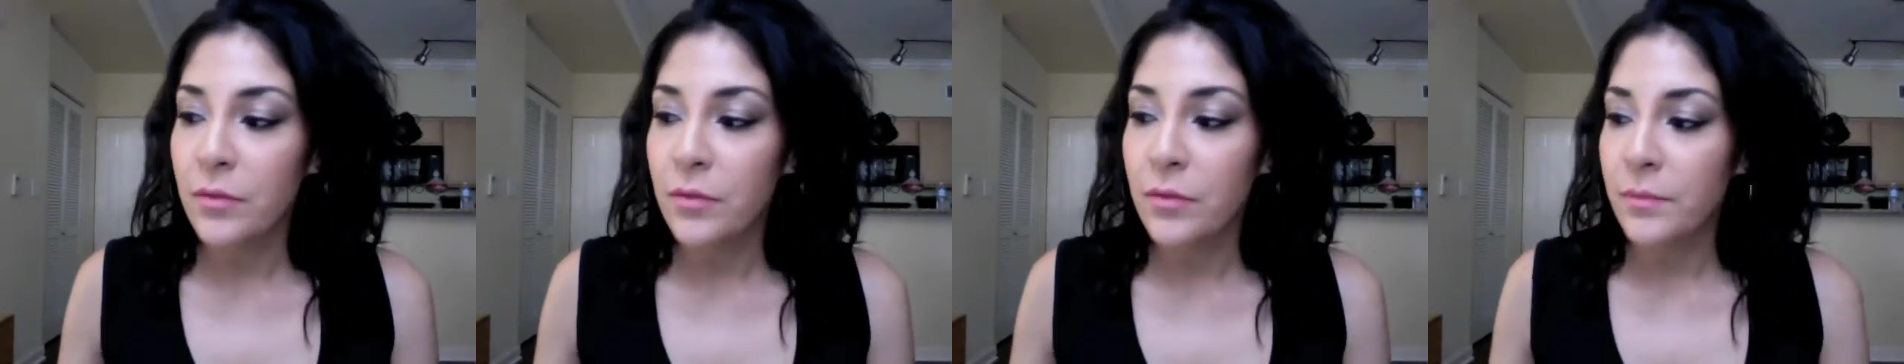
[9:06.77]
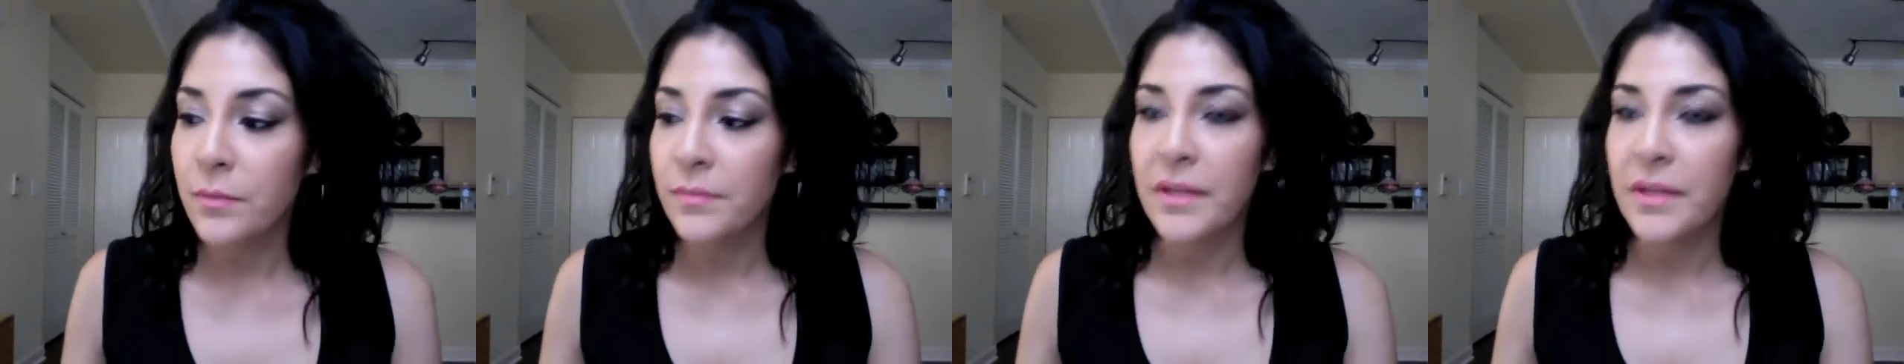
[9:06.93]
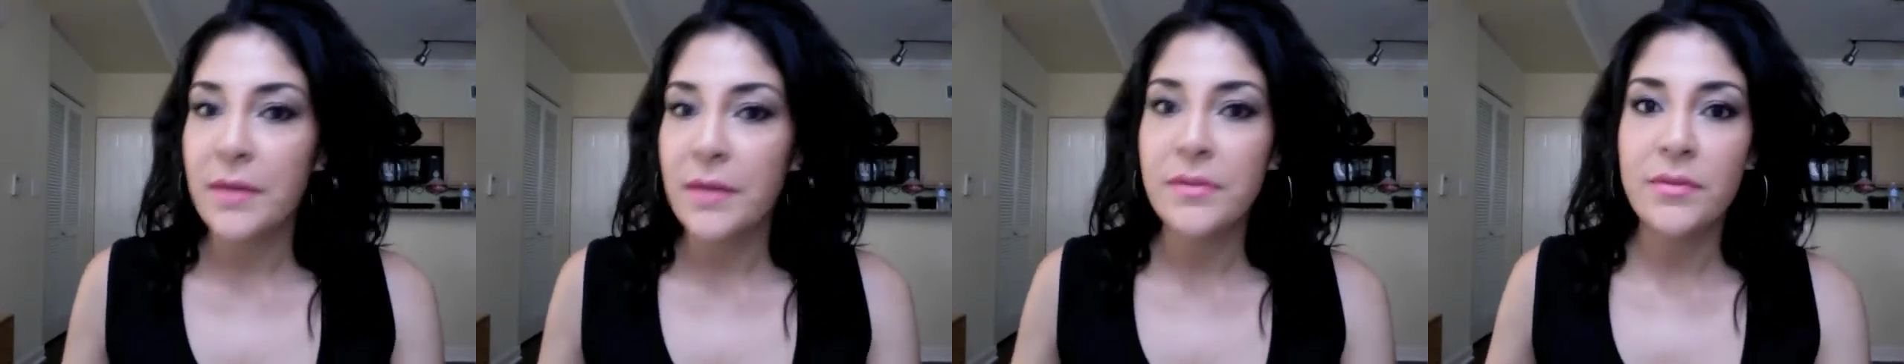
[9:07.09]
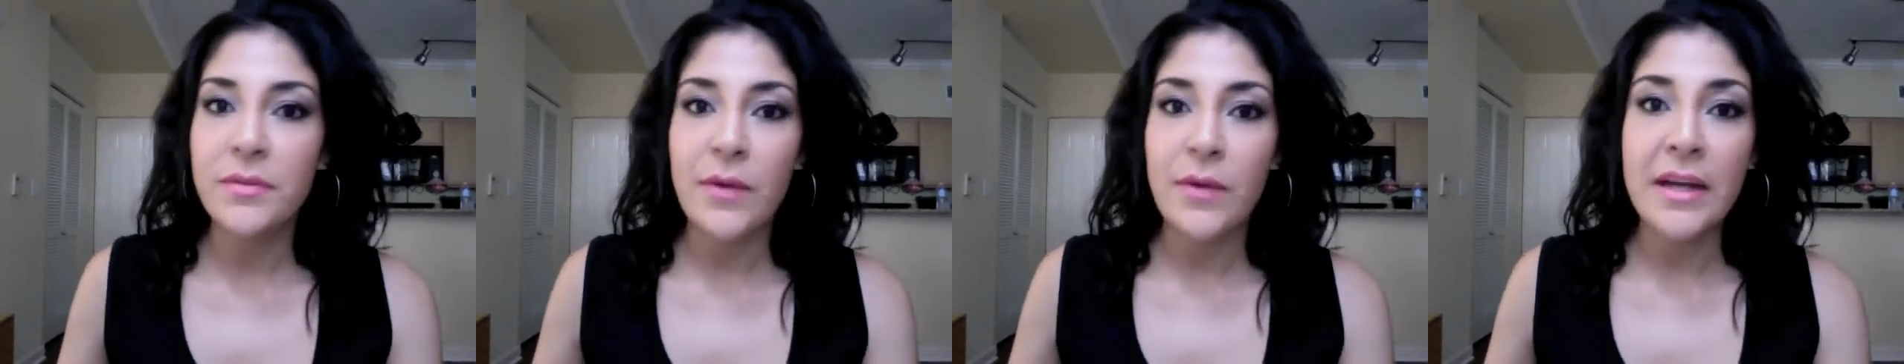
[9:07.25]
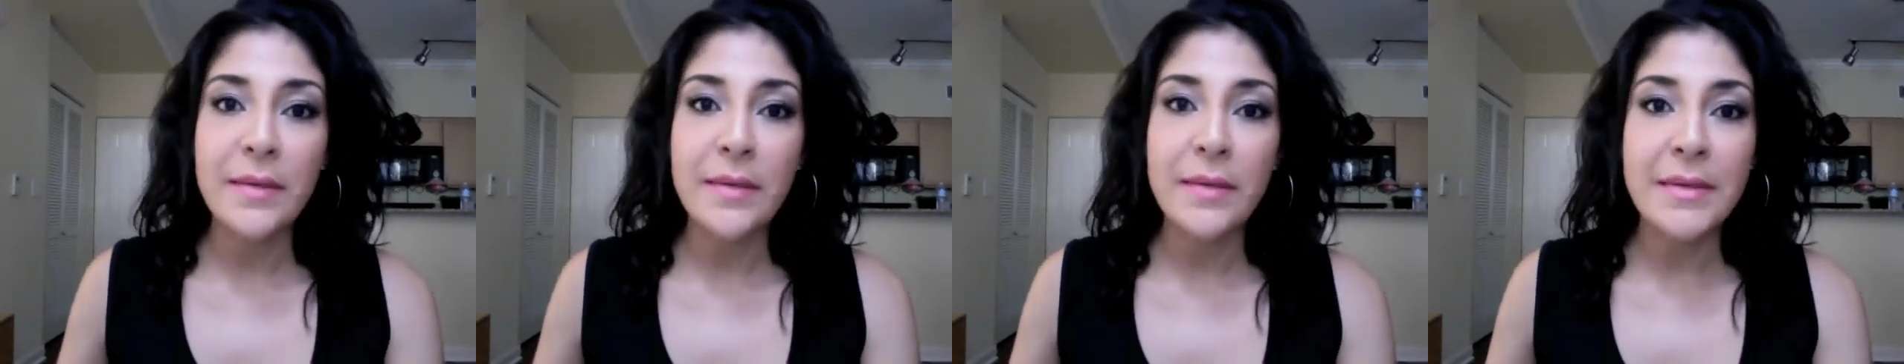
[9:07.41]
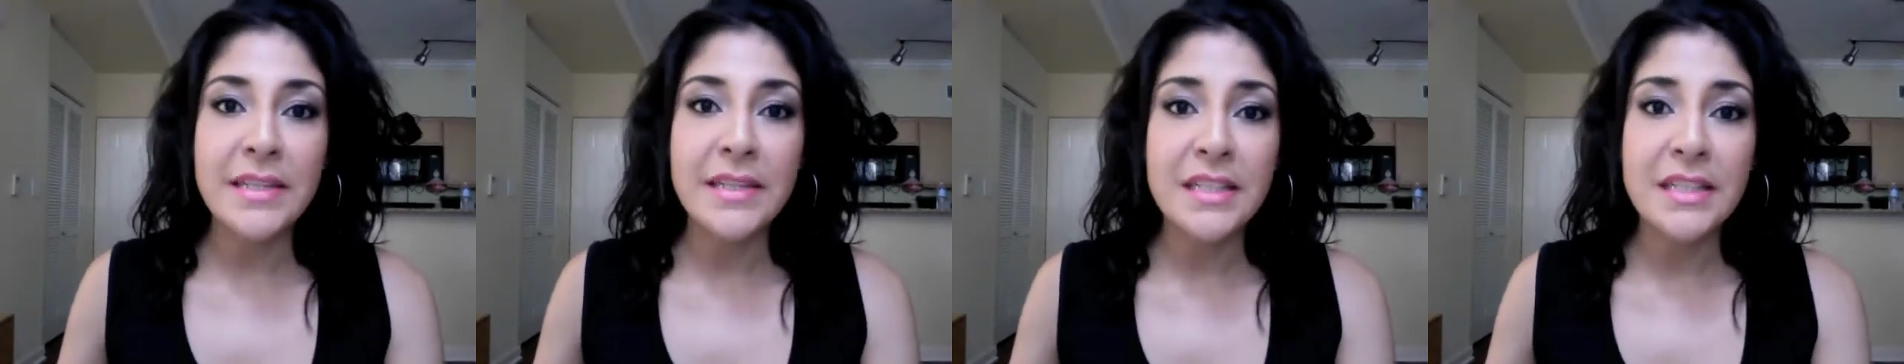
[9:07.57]
Oof, it was
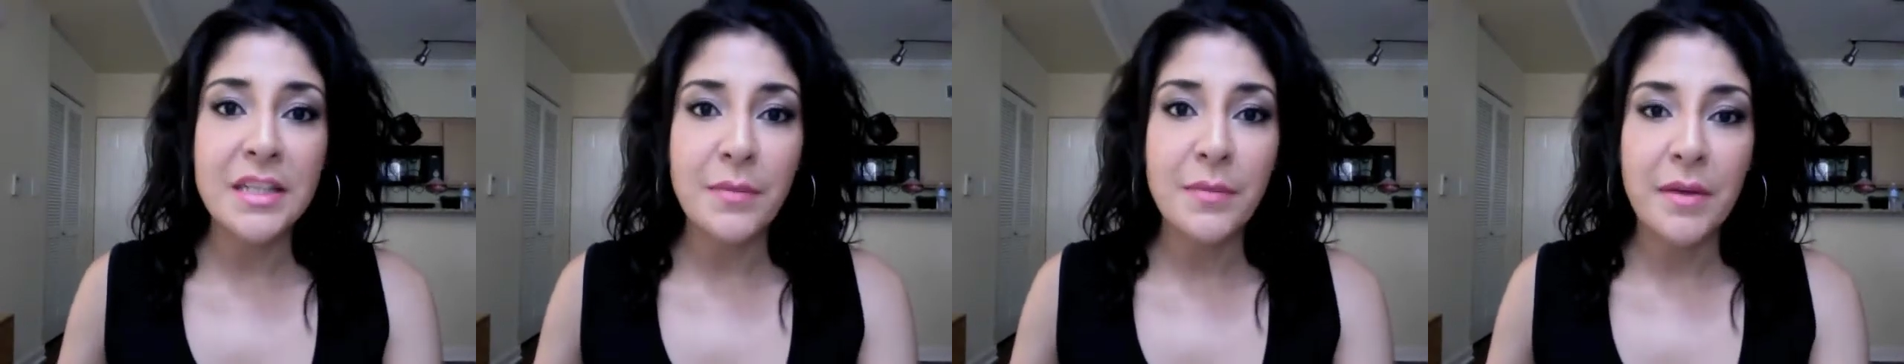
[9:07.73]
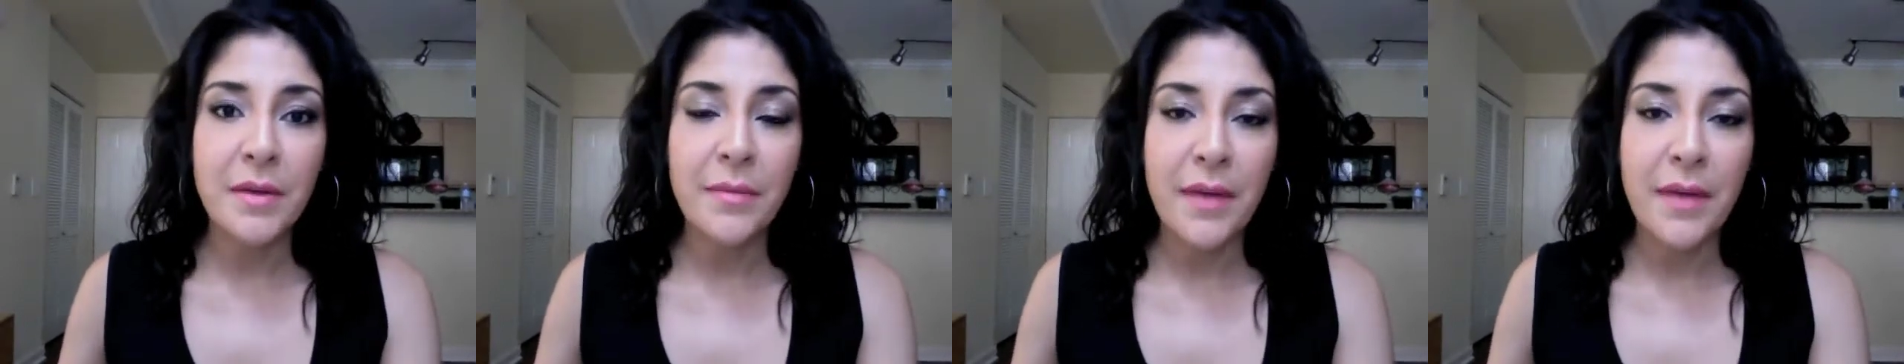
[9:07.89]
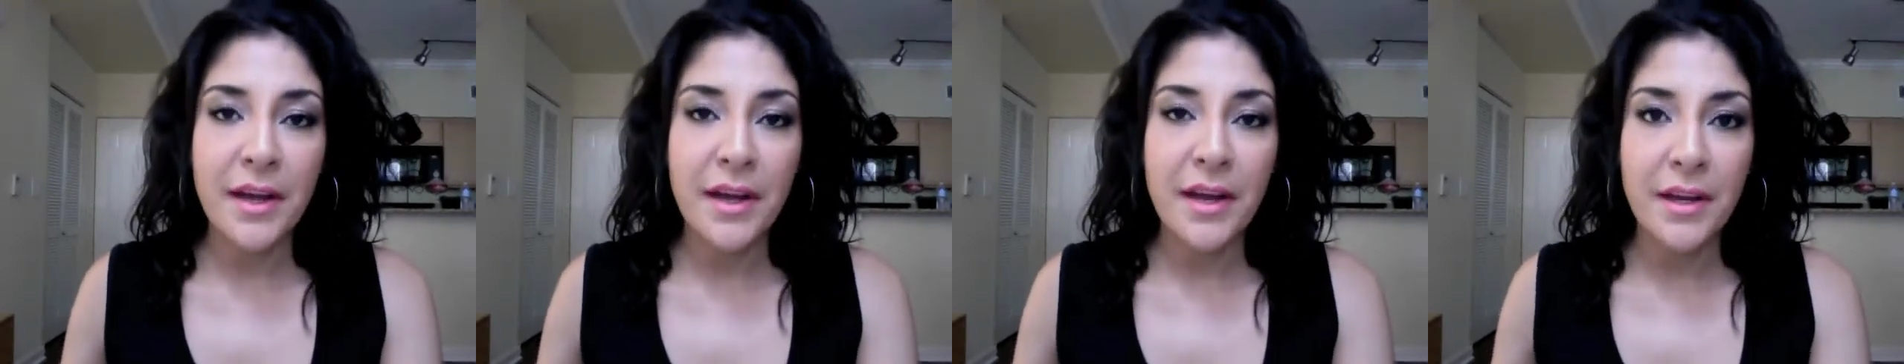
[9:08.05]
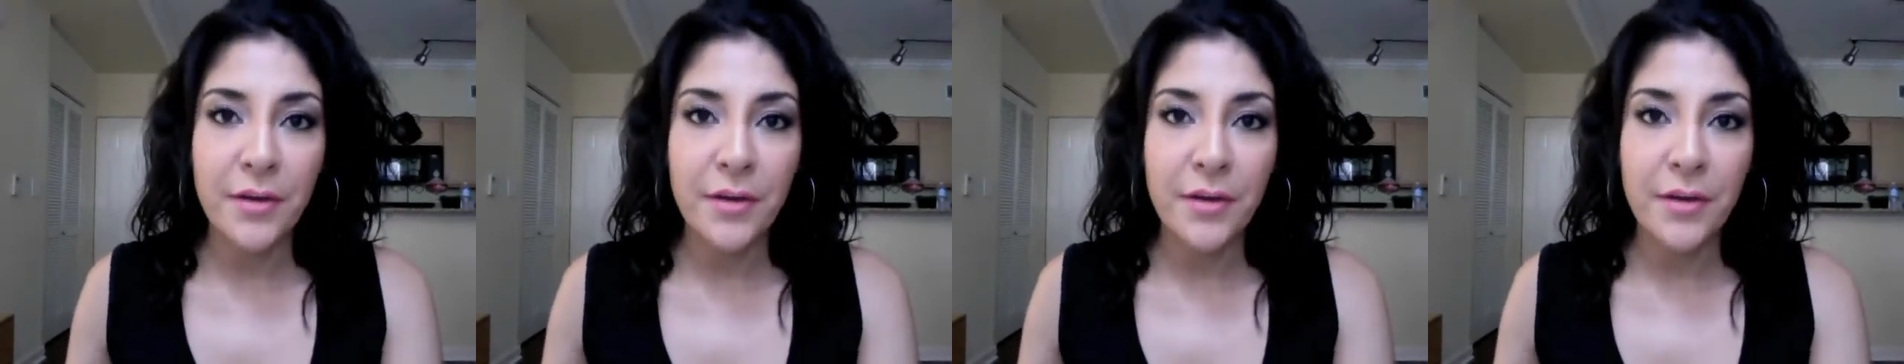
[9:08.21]
recommended to me by